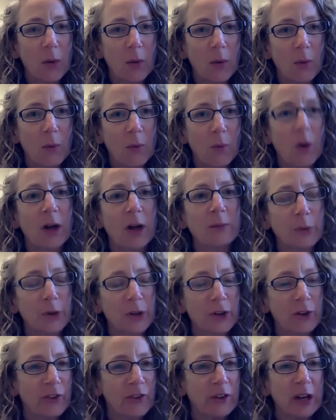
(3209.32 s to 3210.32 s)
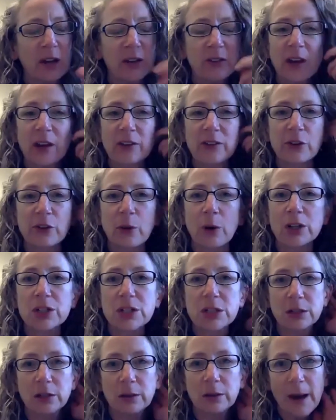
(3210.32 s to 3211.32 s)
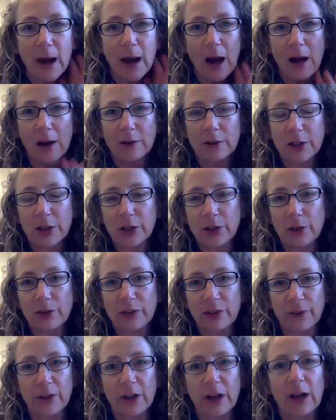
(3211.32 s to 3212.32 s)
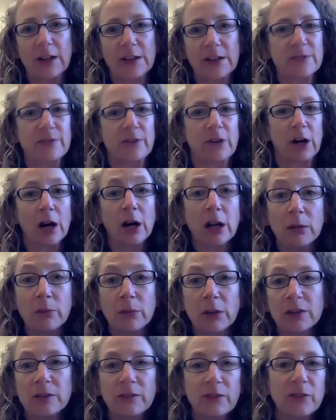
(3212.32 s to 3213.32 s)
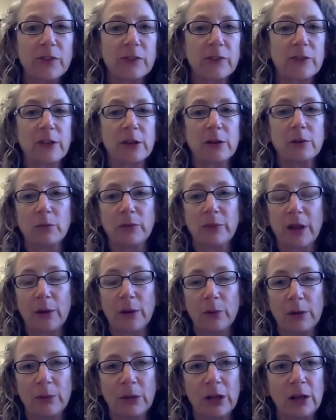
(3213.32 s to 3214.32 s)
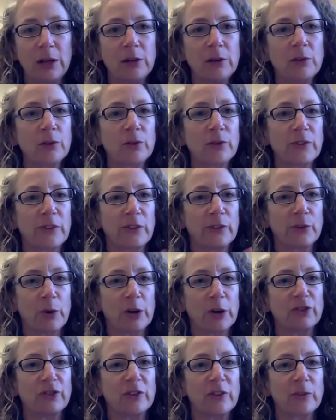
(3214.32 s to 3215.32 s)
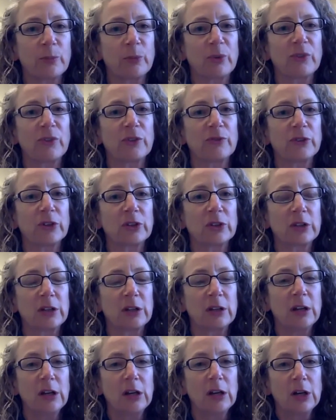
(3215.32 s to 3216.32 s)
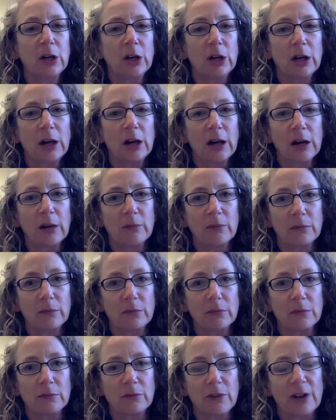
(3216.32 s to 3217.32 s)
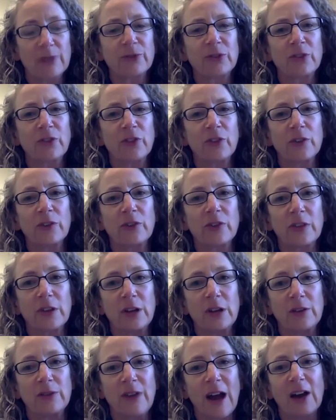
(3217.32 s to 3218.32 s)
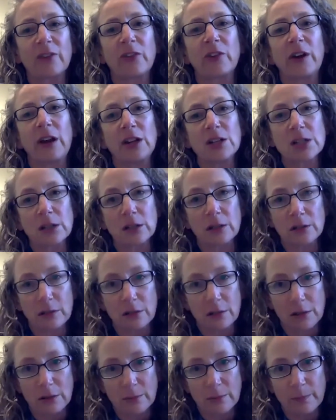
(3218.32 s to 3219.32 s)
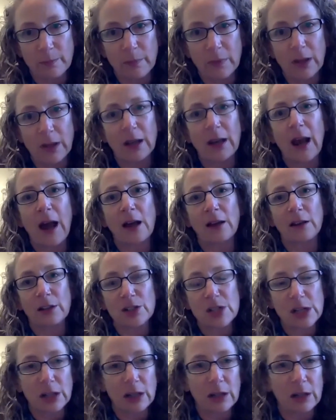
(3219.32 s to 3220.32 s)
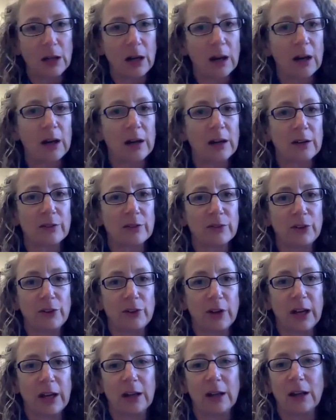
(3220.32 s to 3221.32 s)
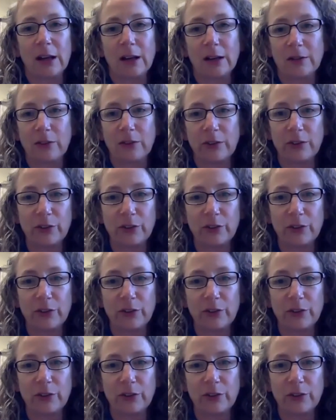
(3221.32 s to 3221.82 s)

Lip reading: One person has asked a question about, different kinds of arguments that we might use. This question specifically references the vaccination analogy of you can't